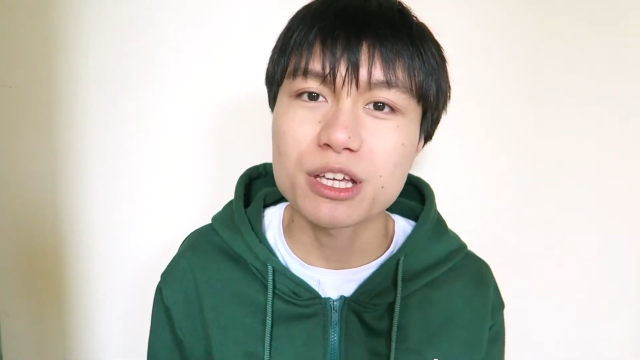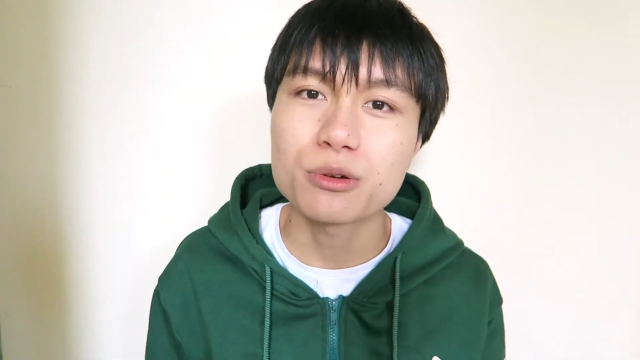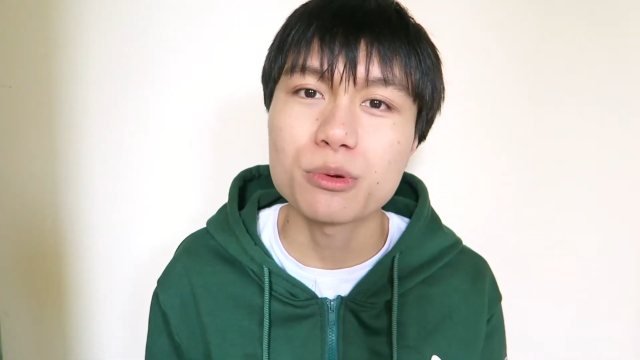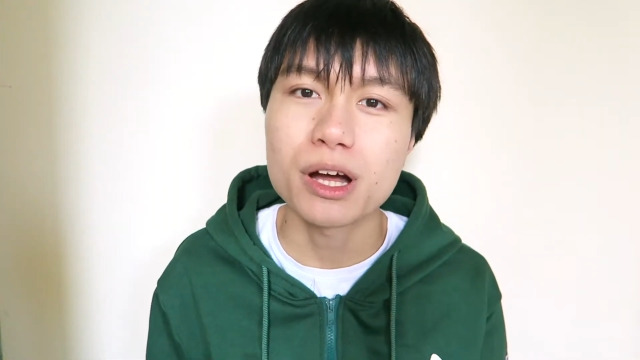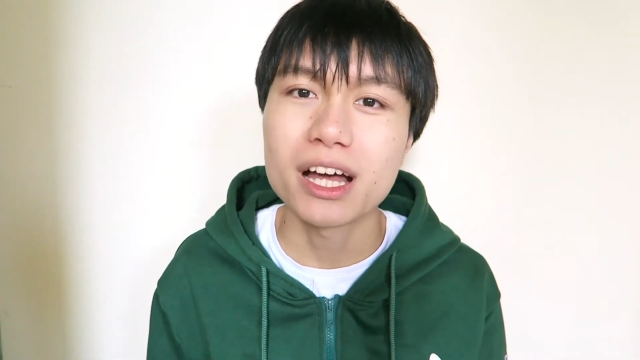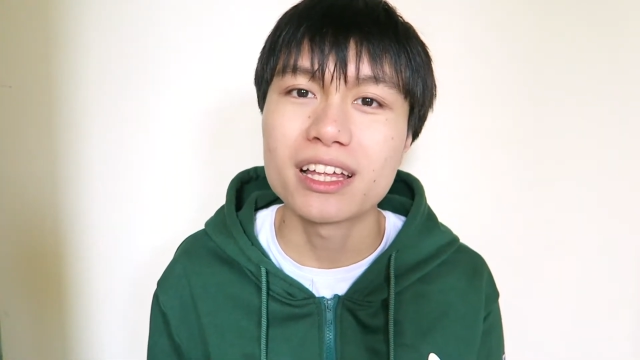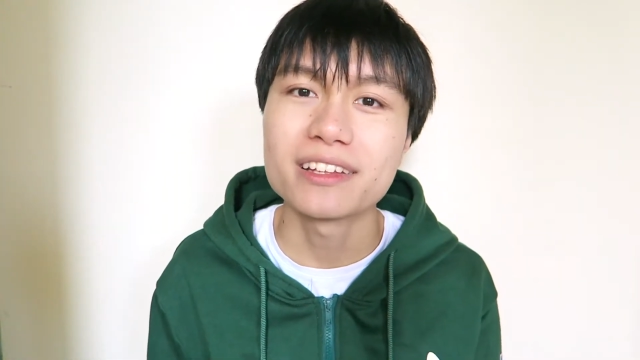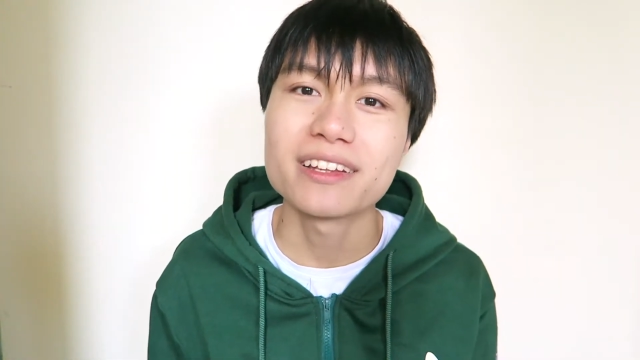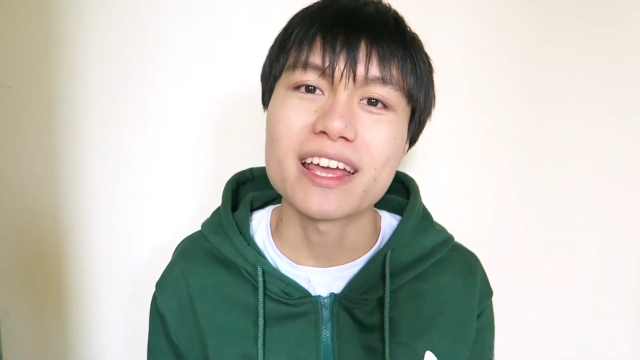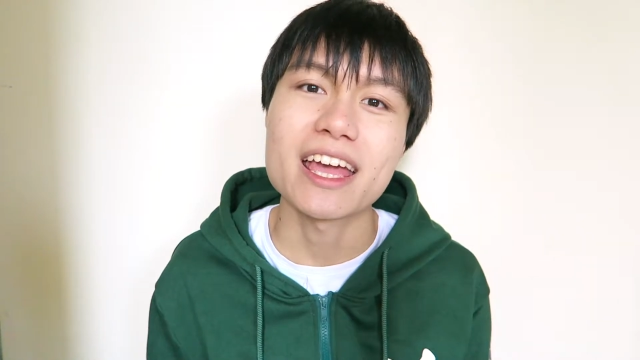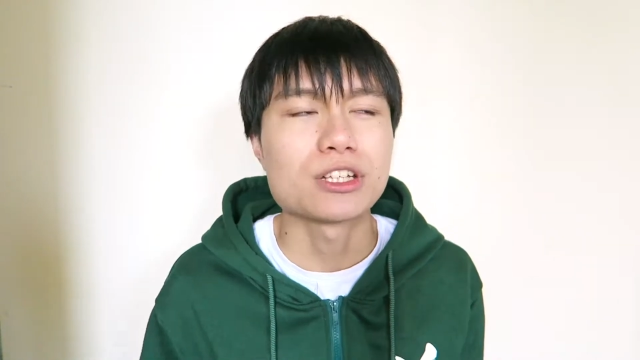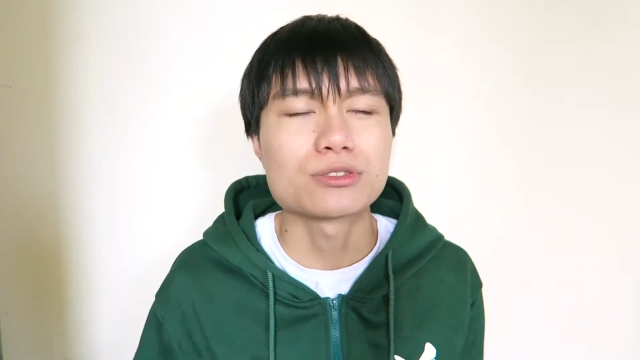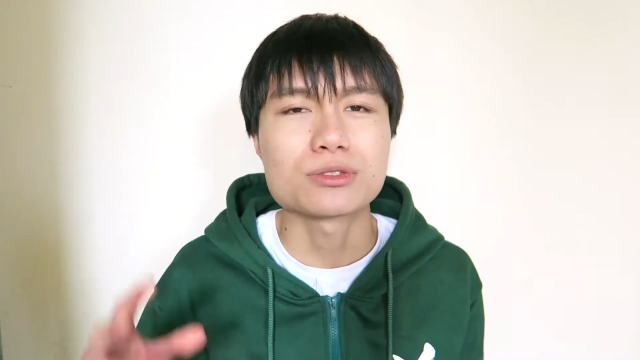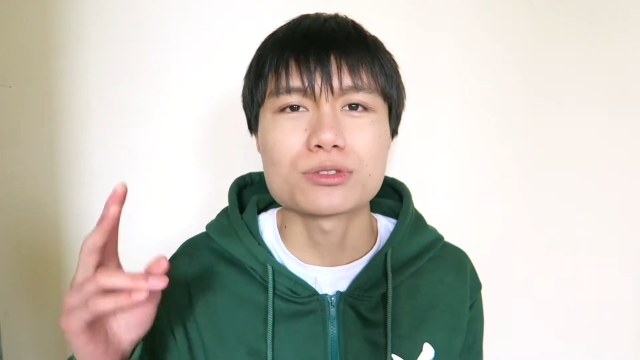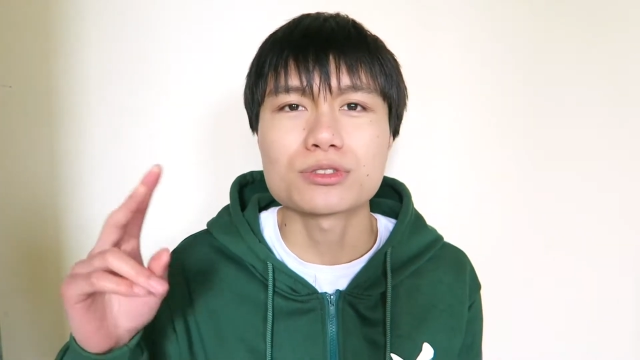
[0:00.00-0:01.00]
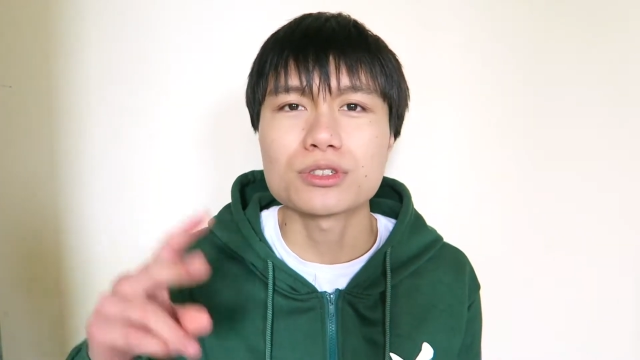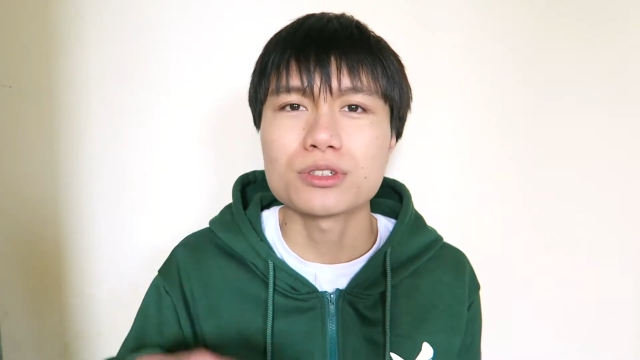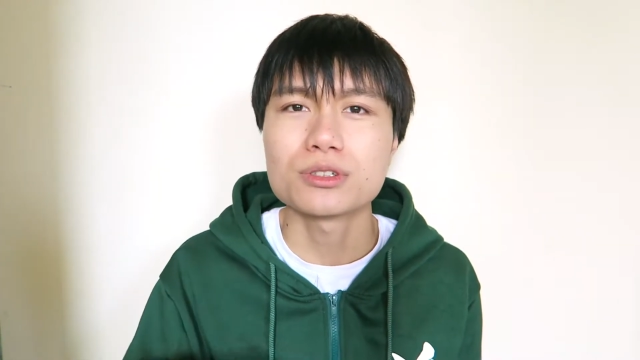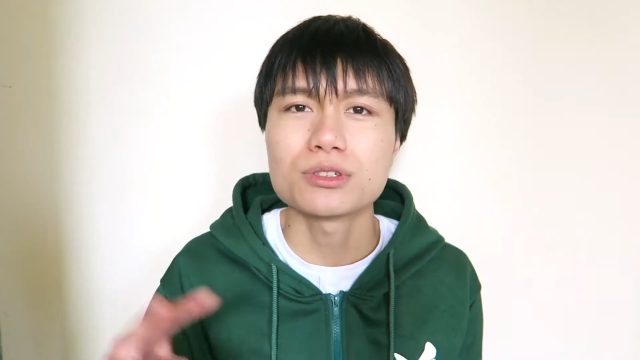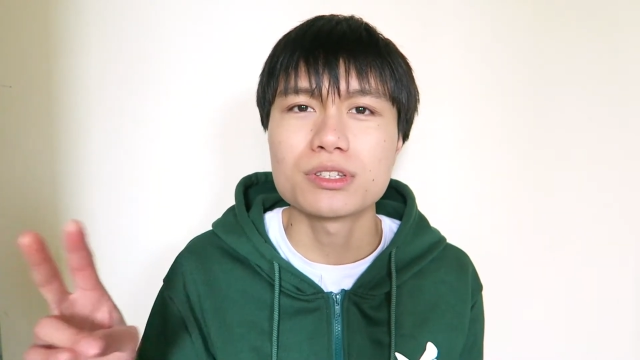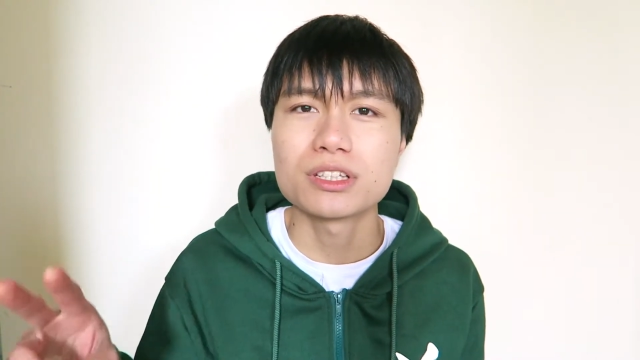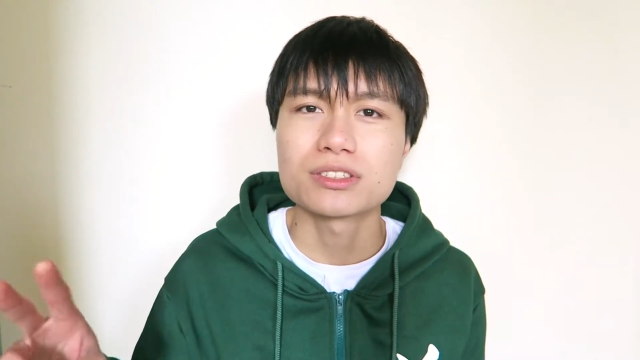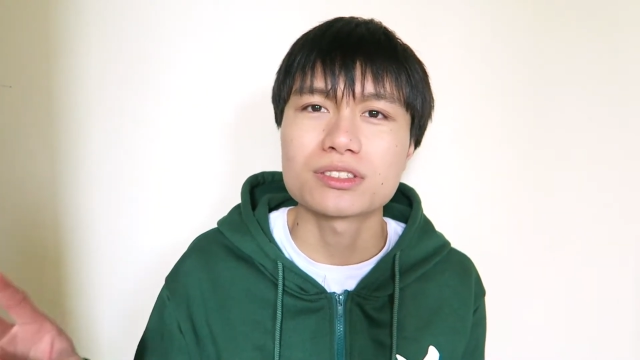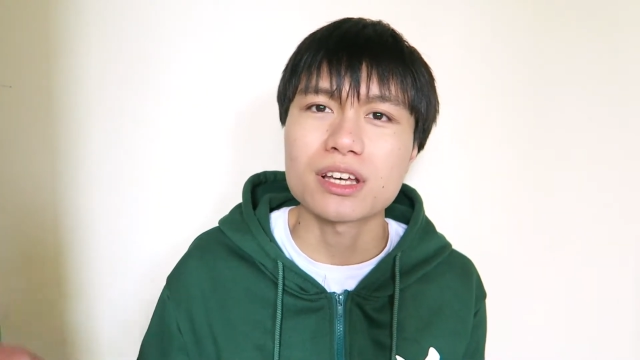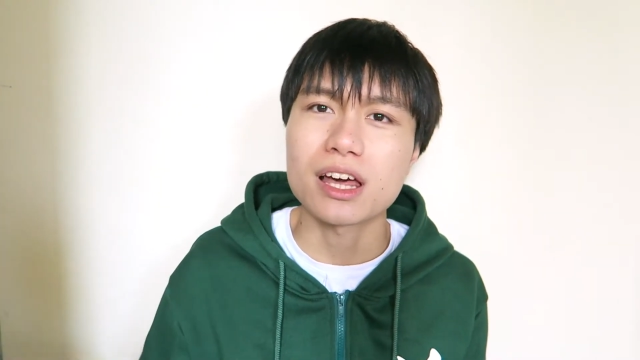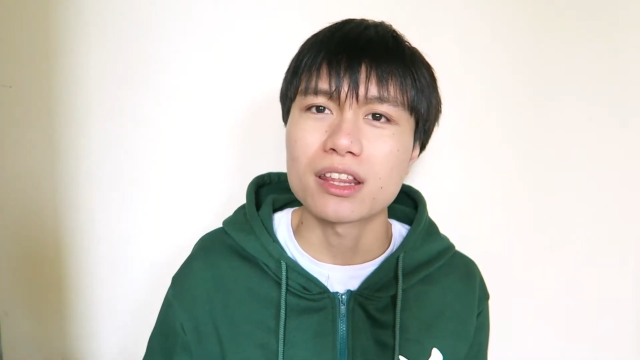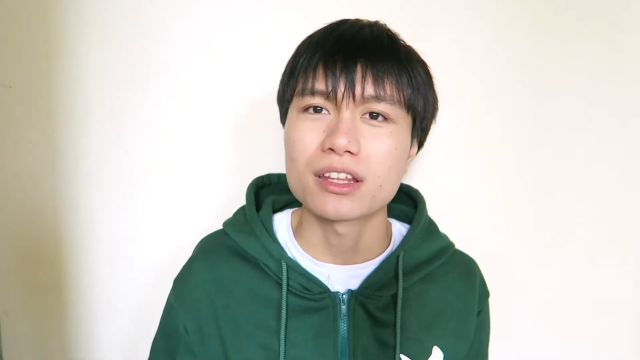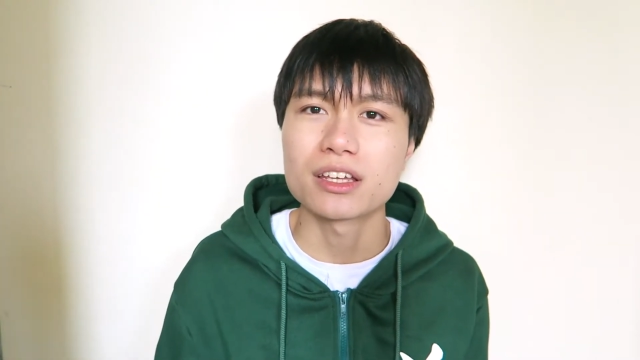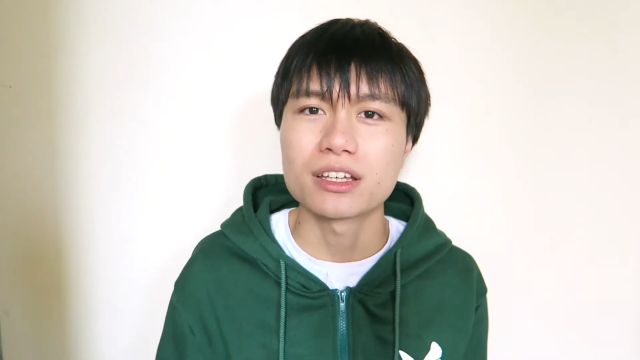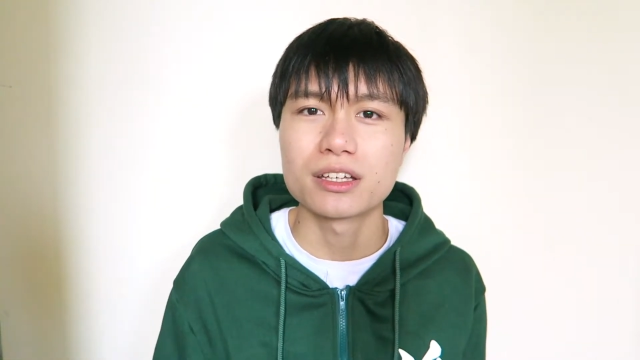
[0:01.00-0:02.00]
P one. There's also this
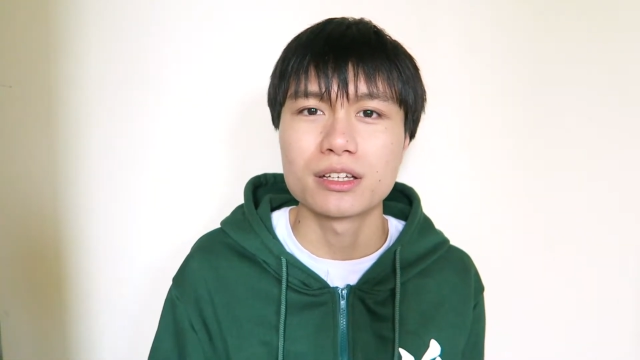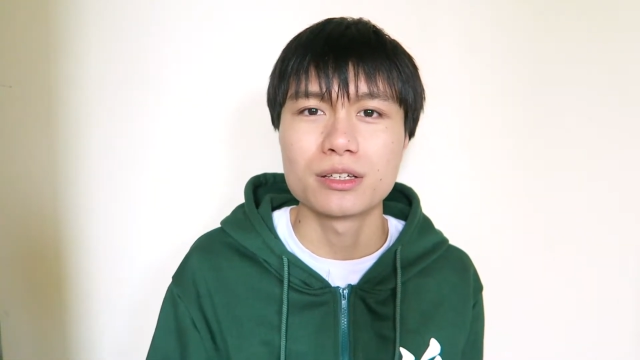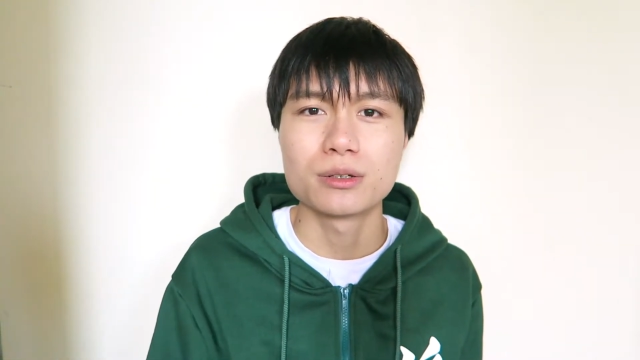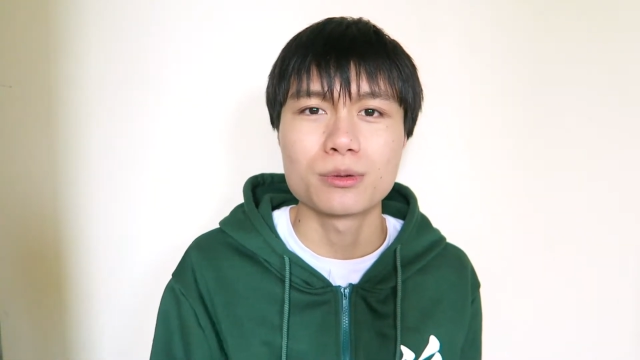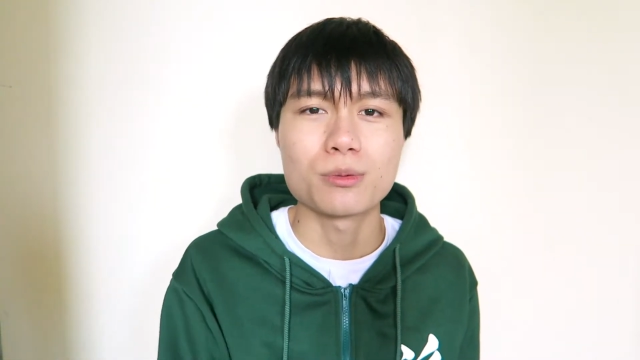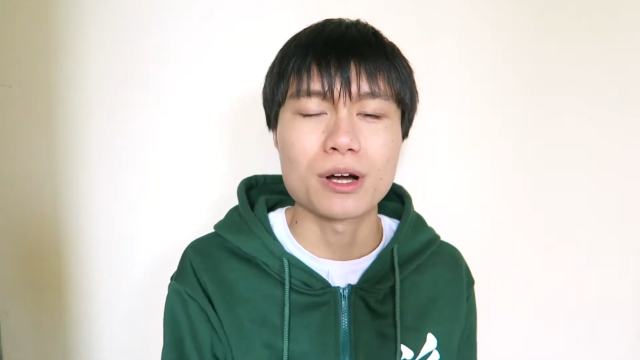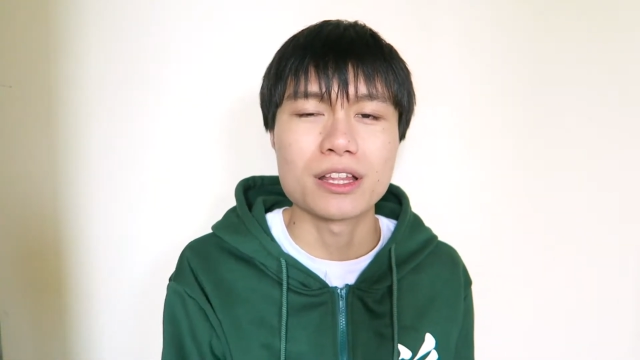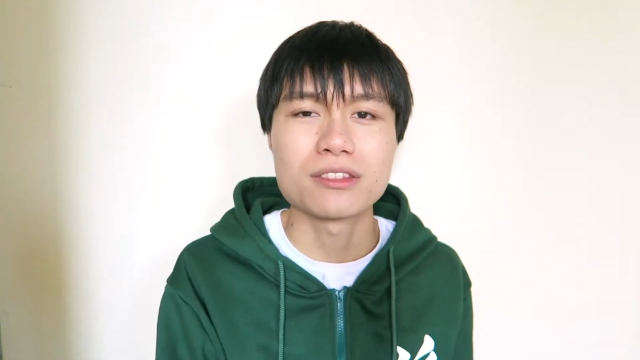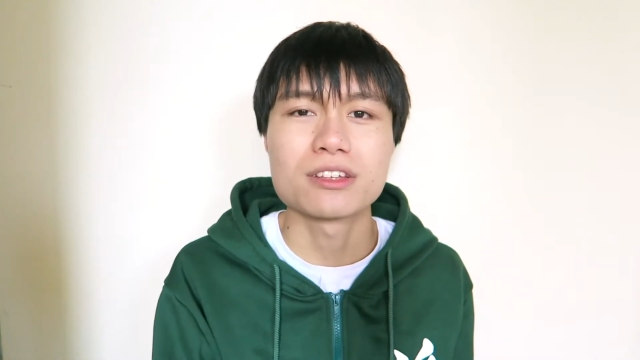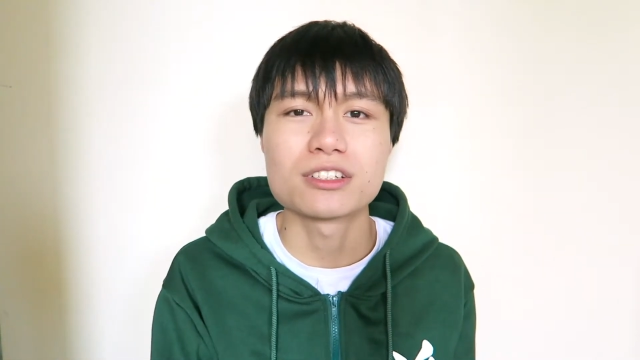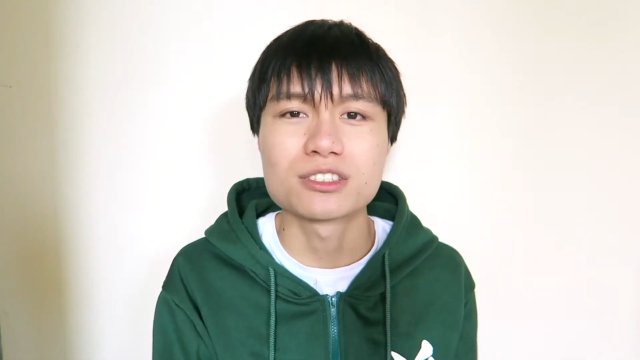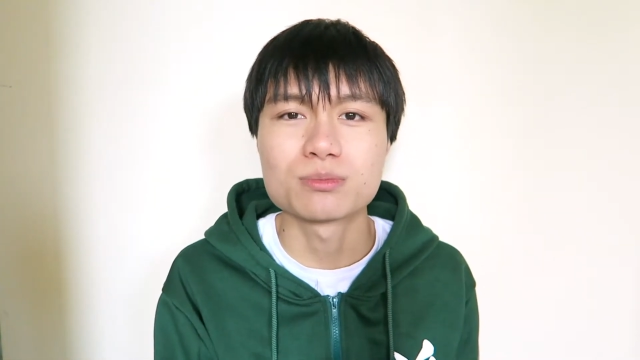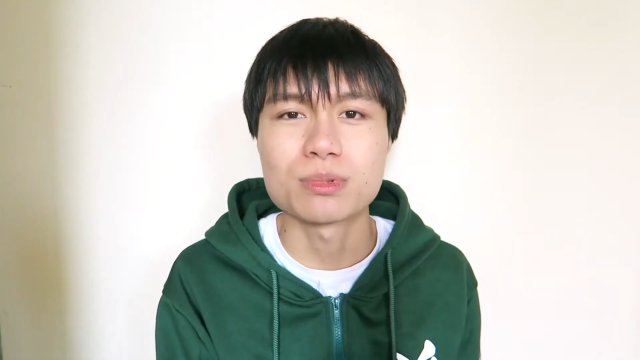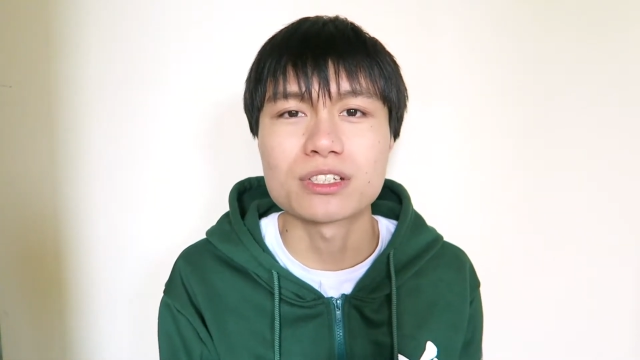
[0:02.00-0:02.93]
other one that was